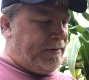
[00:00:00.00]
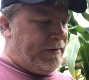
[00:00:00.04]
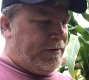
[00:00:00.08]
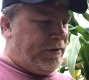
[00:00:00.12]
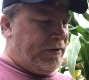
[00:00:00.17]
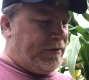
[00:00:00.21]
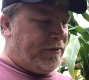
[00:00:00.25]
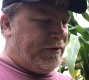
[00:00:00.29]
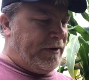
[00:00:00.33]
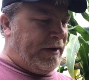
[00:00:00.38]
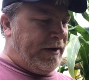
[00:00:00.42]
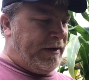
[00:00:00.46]

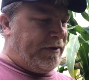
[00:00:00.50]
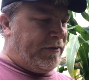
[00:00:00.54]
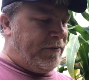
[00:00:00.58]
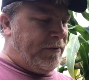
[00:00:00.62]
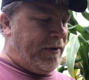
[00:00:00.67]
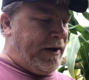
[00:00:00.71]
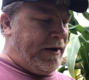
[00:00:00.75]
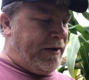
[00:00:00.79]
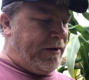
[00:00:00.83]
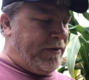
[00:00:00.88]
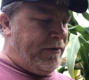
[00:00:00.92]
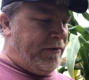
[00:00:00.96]
Looks like the
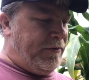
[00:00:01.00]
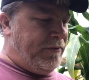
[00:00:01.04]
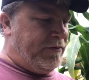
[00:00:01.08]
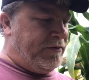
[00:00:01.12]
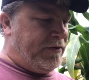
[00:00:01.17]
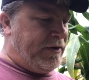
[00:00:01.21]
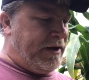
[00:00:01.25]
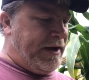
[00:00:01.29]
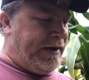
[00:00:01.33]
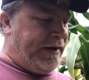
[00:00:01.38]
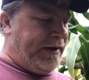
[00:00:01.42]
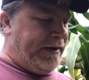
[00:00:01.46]
raccoons
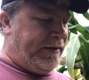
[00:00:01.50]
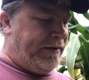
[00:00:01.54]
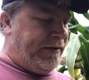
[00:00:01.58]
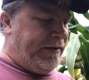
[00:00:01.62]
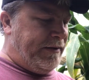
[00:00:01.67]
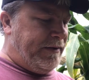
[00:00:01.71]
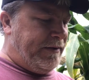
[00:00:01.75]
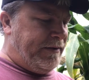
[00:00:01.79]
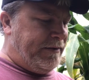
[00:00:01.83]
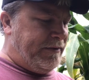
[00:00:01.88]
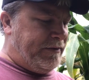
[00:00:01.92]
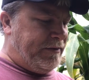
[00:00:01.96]
got into
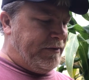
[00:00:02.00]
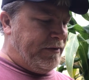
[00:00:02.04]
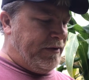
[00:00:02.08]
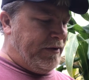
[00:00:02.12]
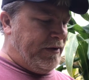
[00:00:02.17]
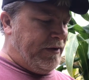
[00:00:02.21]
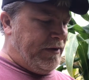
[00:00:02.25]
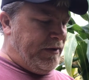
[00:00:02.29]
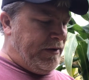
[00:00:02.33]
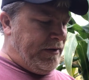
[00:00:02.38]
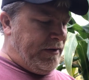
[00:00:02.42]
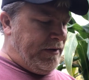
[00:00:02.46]
this
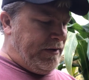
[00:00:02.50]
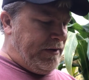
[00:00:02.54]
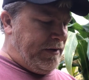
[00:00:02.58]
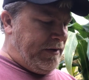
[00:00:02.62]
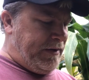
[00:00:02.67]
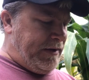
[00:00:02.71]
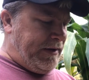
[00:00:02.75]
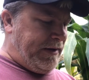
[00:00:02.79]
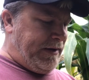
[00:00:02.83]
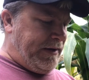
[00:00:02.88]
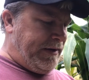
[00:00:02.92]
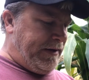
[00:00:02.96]

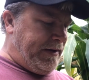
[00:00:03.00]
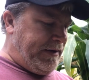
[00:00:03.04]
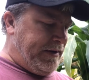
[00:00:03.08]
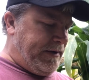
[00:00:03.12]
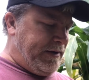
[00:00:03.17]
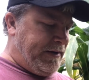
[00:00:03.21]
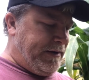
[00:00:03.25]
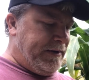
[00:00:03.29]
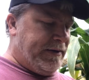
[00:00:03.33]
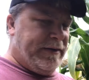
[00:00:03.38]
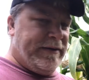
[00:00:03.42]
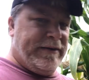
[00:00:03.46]

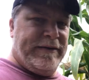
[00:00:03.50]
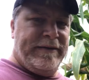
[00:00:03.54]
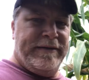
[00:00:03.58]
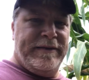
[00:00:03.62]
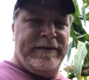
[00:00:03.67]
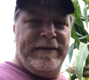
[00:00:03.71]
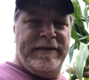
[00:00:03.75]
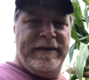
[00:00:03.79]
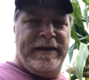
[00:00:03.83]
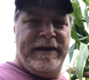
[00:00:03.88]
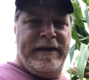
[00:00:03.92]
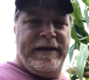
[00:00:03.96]
and
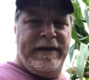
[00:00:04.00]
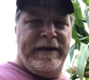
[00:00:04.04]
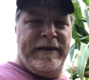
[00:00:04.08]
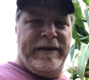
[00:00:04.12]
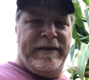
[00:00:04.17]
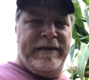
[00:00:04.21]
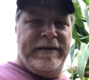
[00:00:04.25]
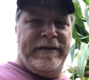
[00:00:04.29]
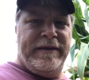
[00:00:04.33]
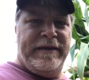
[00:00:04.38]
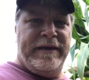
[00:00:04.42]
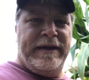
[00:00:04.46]

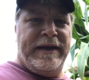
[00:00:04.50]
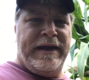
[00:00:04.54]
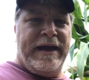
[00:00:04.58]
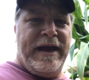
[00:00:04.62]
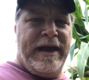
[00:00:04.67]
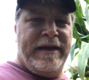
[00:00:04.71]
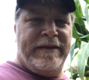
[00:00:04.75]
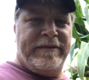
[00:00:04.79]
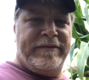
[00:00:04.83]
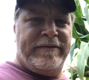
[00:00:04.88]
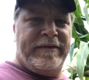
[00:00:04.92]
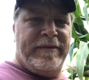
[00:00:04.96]
they
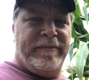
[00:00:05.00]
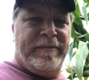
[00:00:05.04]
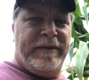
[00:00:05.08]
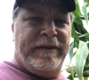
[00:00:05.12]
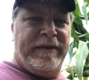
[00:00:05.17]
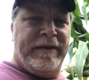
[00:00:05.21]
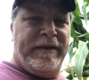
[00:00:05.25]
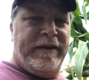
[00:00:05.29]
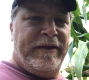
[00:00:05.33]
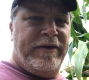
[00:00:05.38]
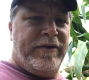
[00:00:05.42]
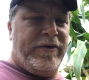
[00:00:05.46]
got some of
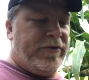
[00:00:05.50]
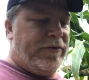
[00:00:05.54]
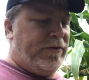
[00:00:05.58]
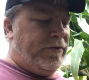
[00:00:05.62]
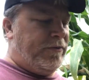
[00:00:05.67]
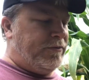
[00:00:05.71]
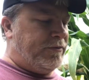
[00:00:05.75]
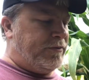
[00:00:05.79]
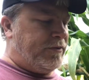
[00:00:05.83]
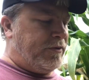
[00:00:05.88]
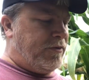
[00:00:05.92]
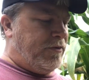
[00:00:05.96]
the
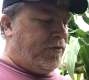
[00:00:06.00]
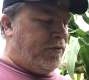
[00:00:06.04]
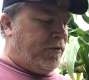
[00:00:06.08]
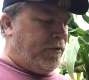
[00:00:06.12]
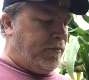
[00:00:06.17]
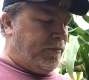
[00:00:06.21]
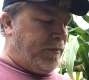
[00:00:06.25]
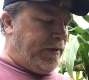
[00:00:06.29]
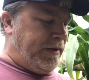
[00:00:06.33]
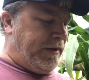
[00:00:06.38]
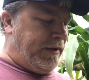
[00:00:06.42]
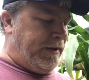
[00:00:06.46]
kernels of
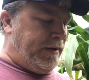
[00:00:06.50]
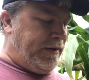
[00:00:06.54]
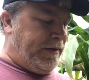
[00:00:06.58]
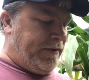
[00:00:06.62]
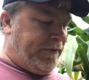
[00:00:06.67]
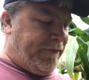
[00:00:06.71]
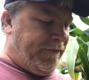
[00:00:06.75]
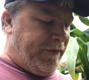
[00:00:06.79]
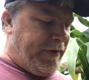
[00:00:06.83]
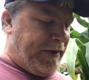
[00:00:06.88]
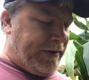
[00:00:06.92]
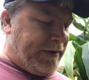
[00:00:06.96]
corn, but they didn't
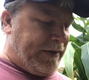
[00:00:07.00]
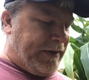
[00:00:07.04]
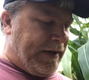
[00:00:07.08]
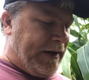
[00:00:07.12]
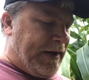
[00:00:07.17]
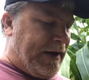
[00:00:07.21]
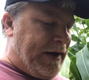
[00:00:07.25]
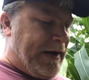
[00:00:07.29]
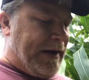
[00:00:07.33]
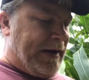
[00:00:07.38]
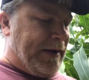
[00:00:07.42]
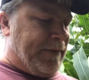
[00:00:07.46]
affect the
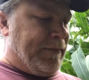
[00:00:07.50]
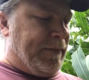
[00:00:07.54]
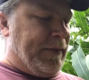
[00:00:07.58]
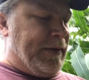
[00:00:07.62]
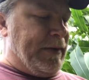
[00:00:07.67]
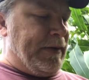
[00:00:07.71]
cob.